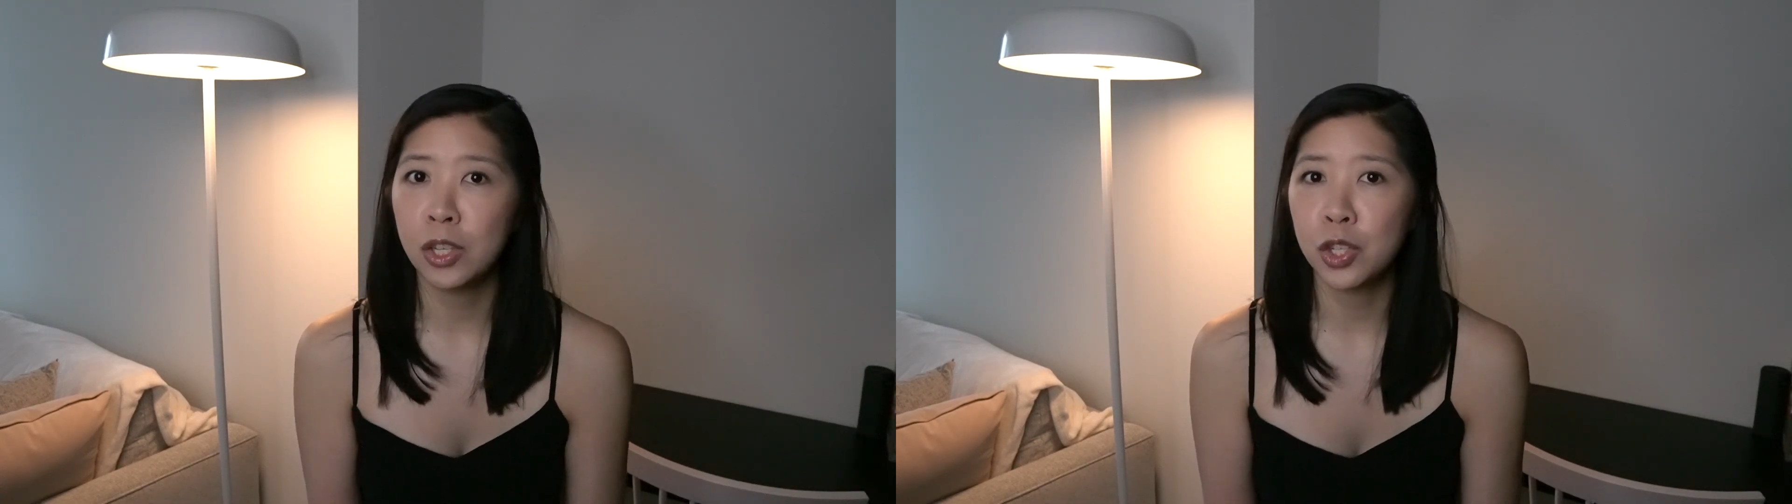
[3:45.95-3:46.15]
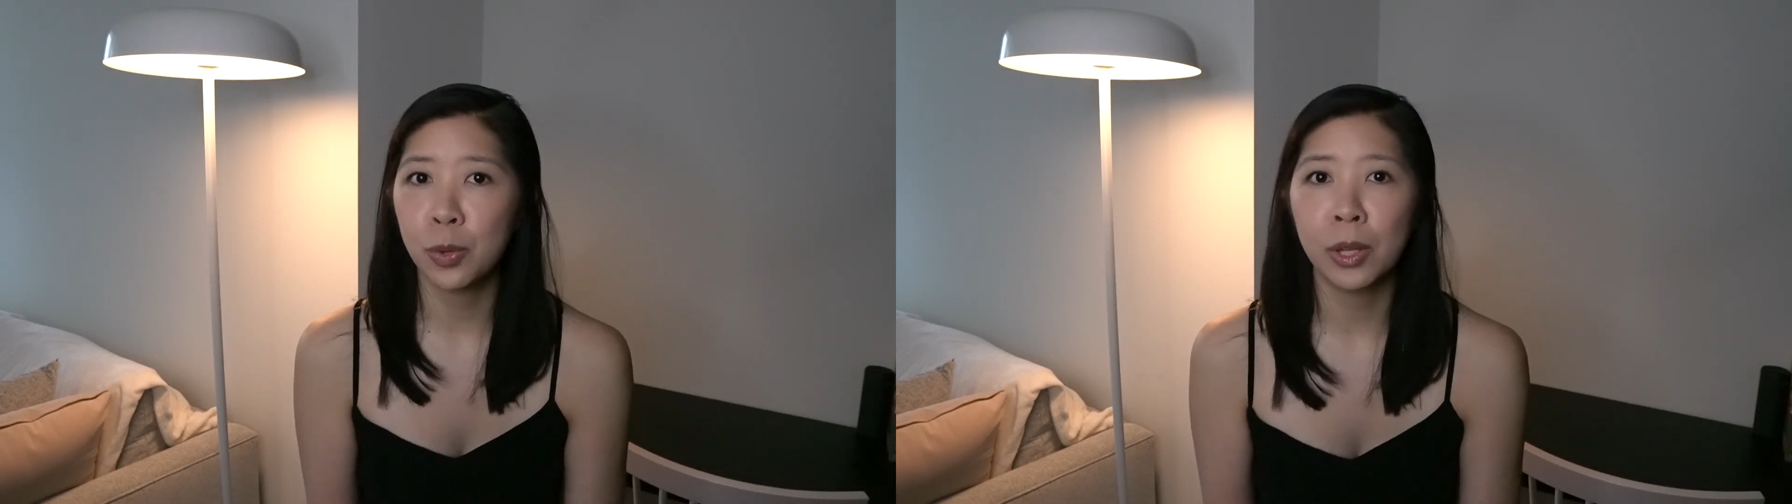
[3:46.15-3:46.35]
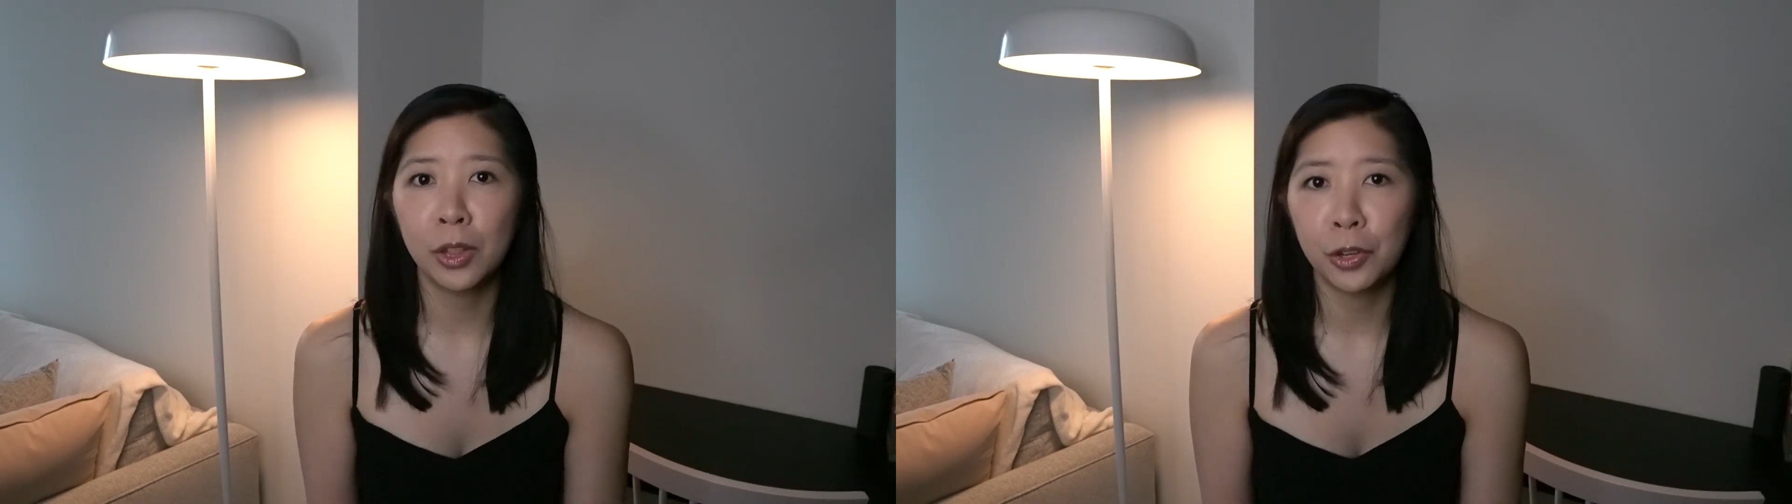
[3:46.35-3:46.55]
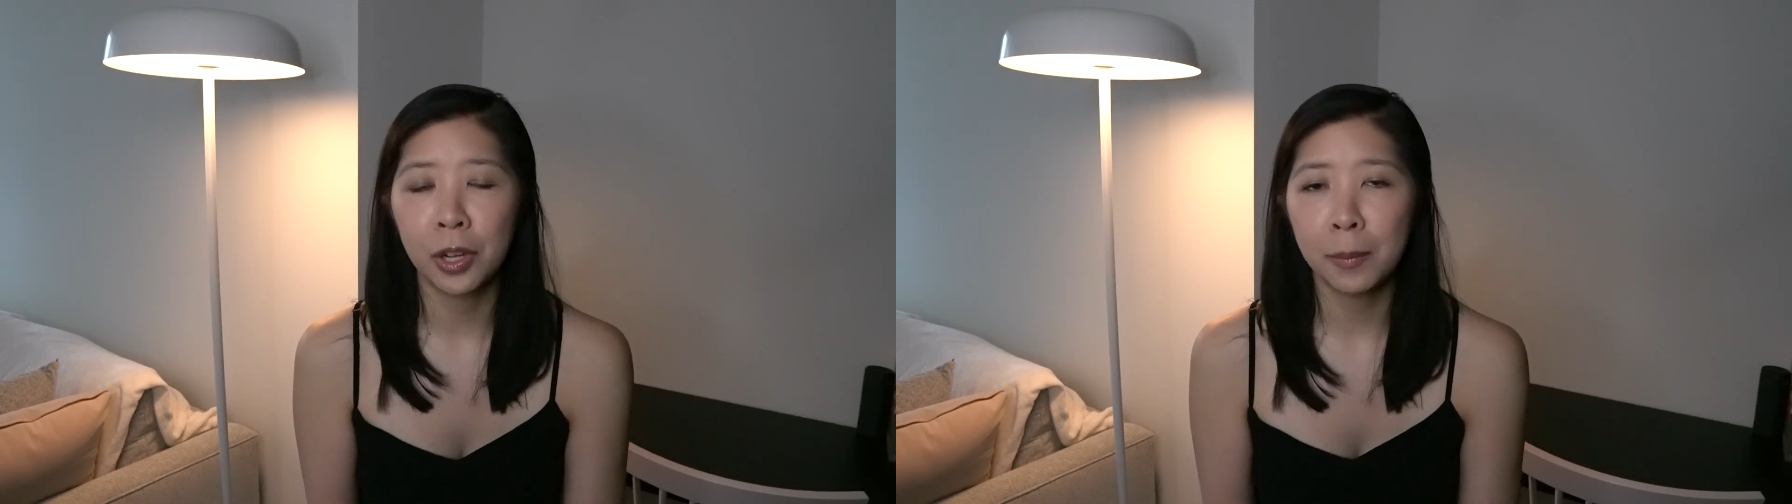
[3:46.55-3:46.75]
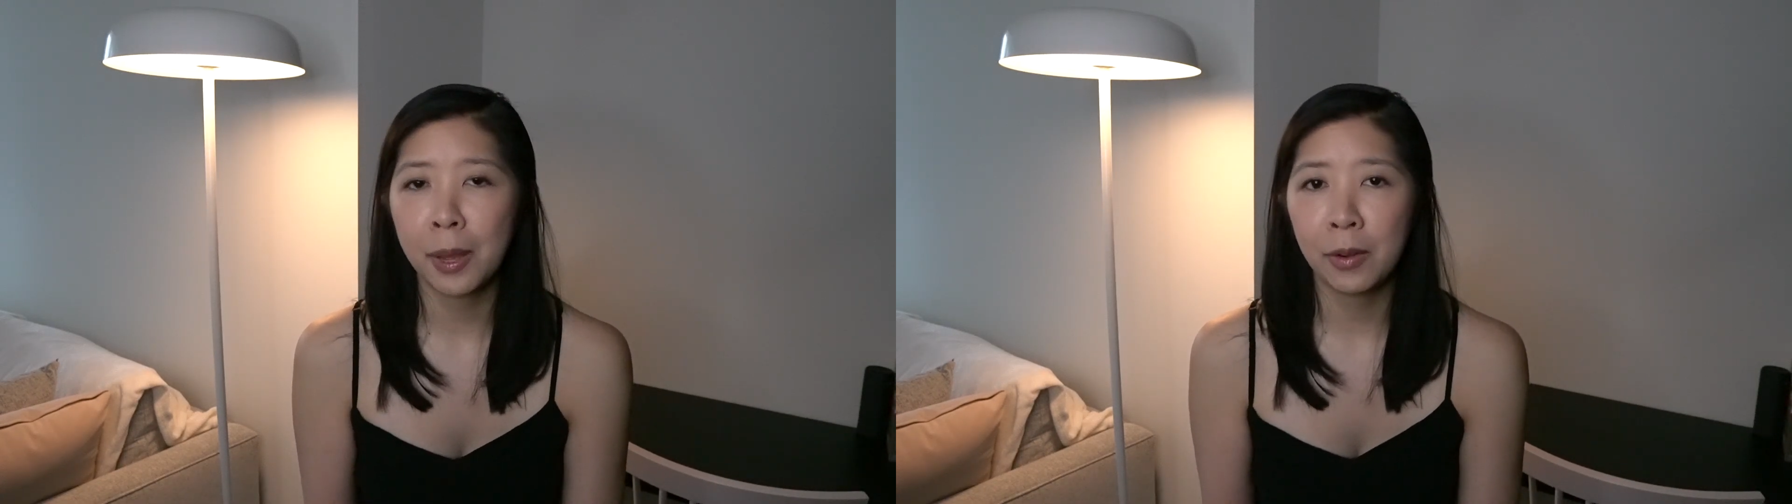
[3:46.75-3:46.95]
enjoyed
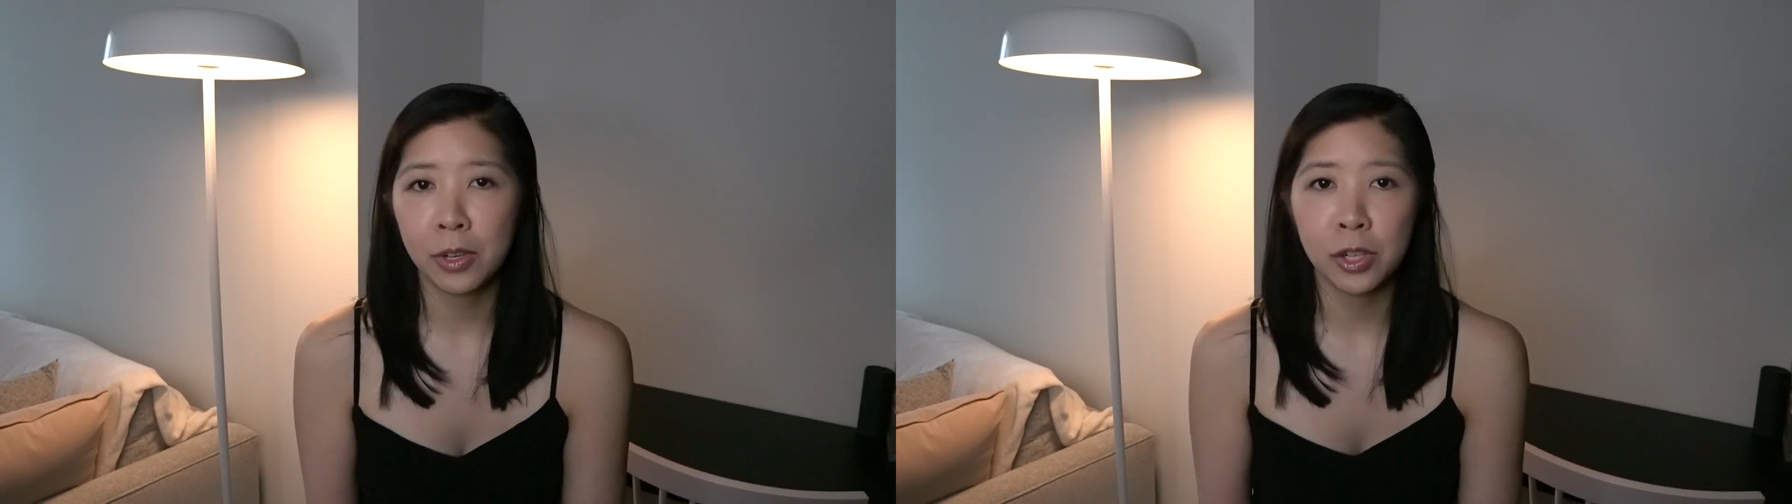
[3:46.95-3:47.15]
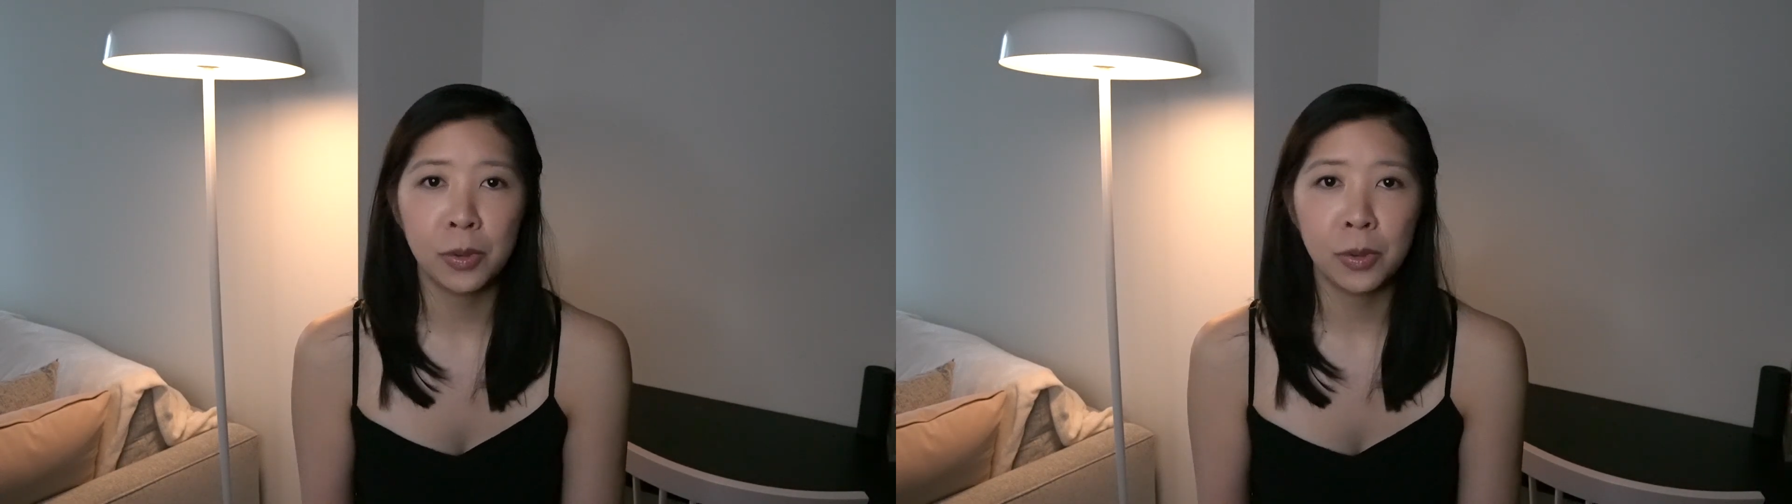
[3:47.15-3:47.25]
learning about and